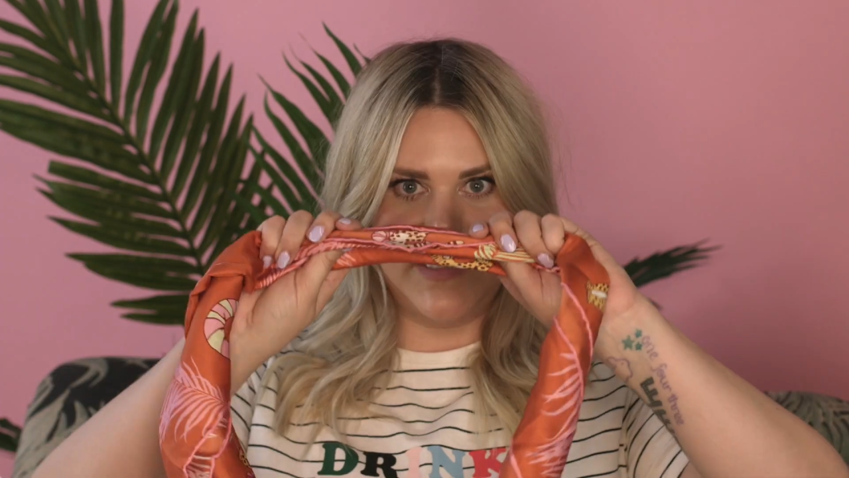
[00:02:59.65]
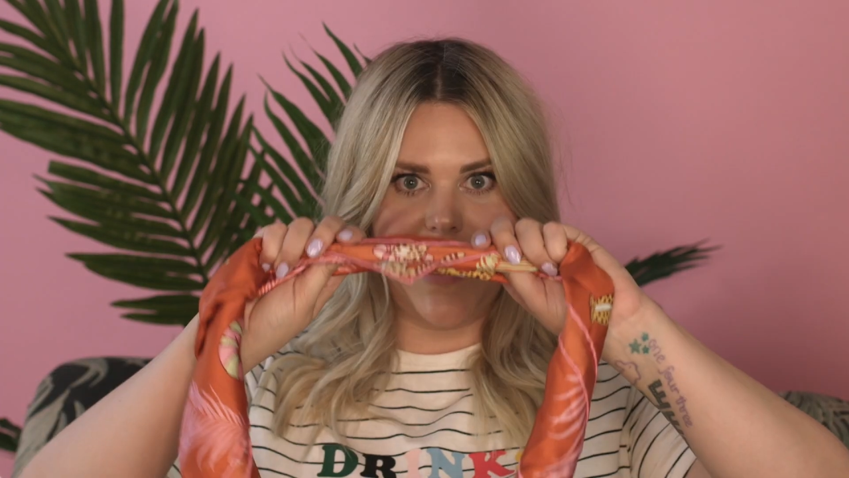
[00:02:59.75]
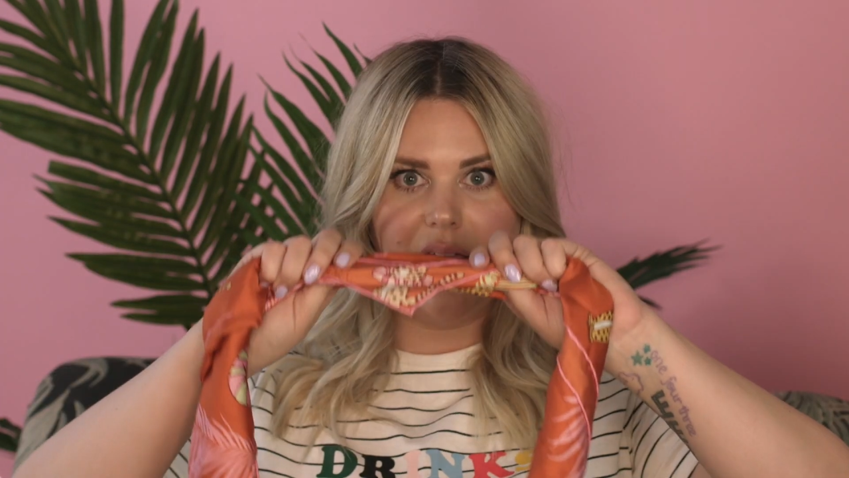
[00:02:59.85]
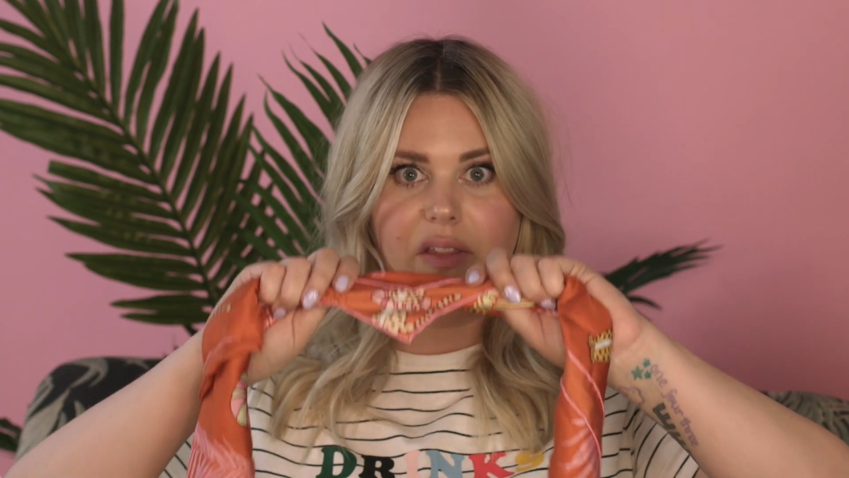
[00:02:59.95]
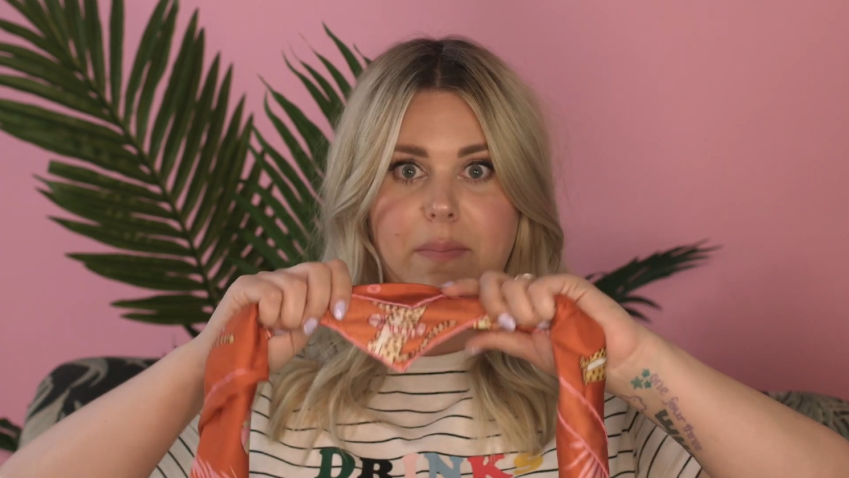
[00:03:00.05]

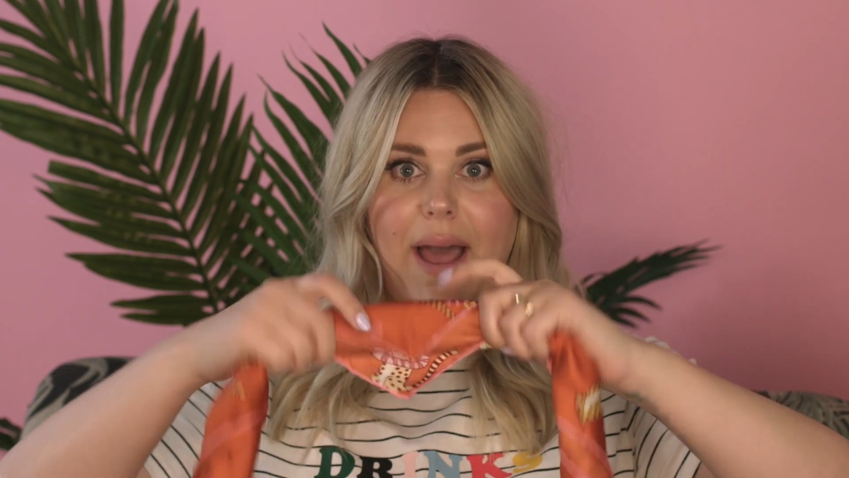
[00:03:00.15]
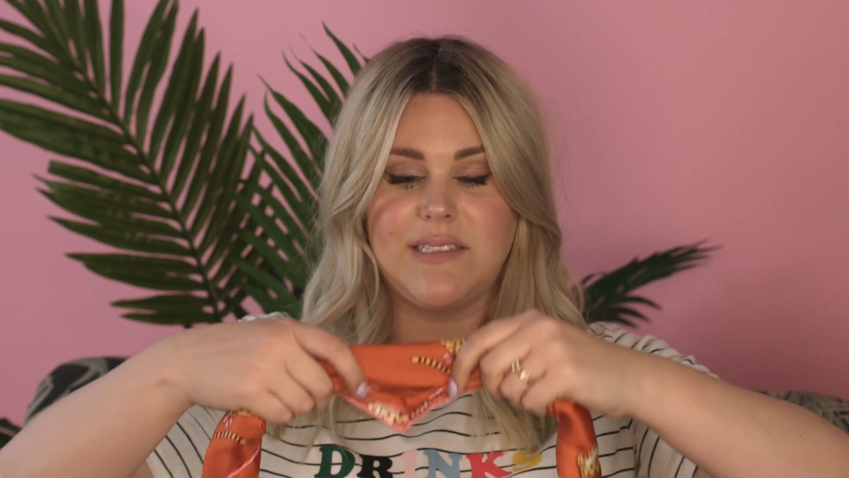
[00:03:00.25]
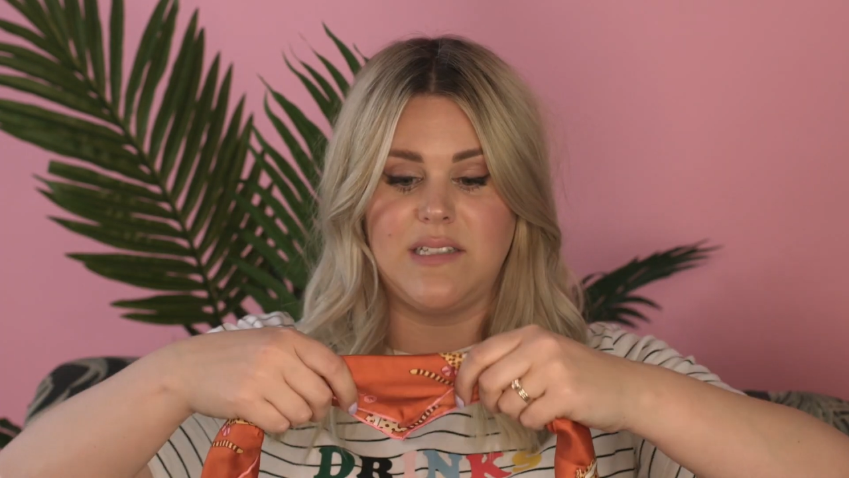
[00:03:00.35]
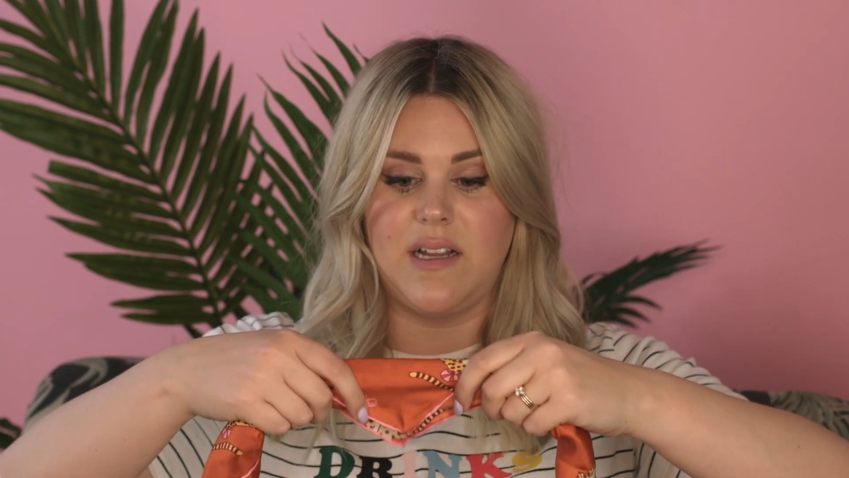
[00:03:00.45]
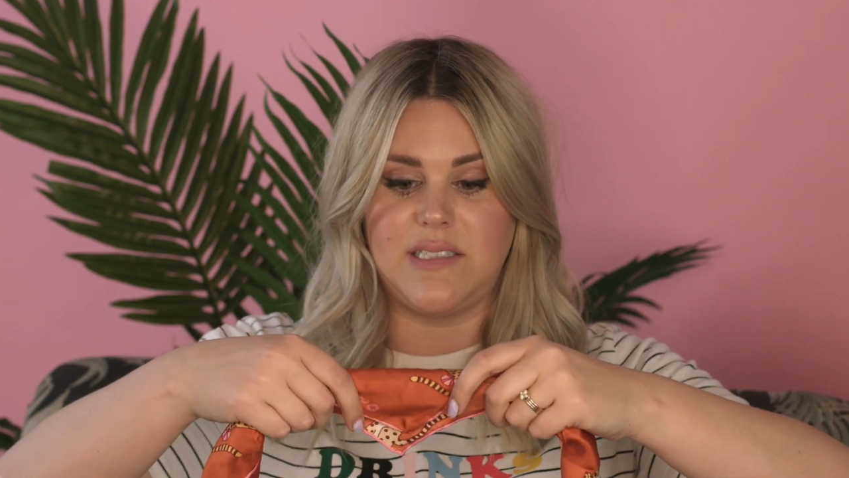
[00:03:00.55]
tail at the
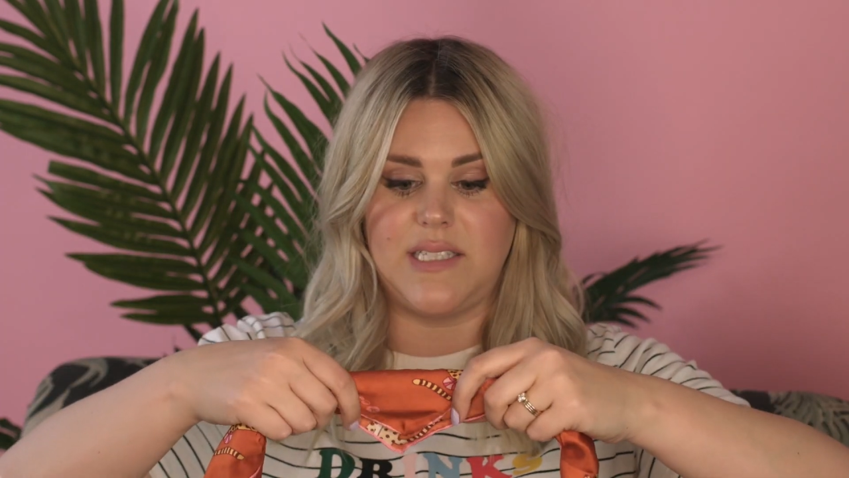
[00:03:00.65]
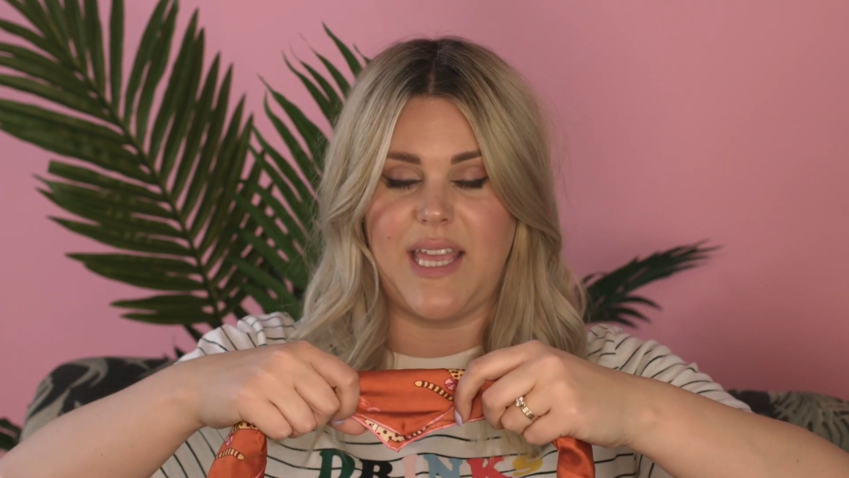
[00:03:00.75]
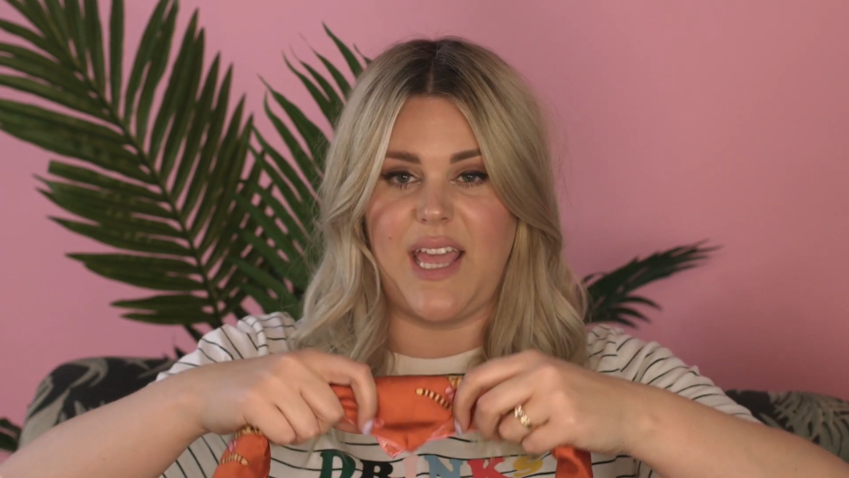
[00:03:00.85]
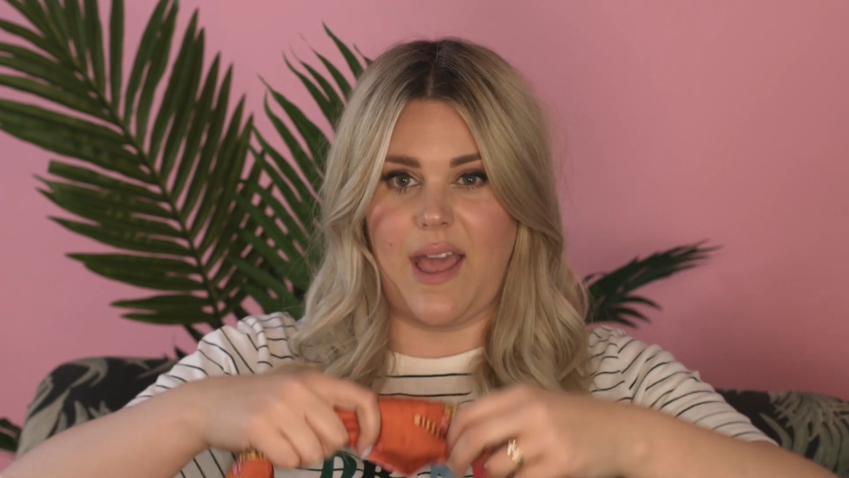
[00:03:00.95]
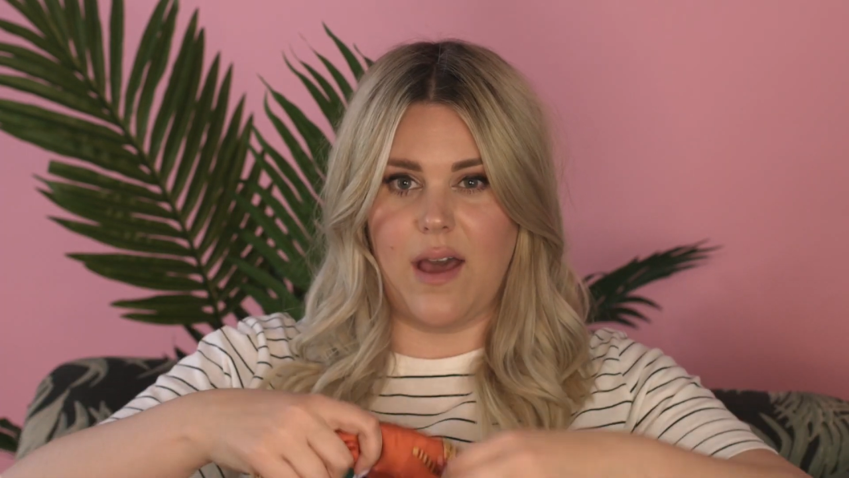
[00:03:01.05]
back's not sticking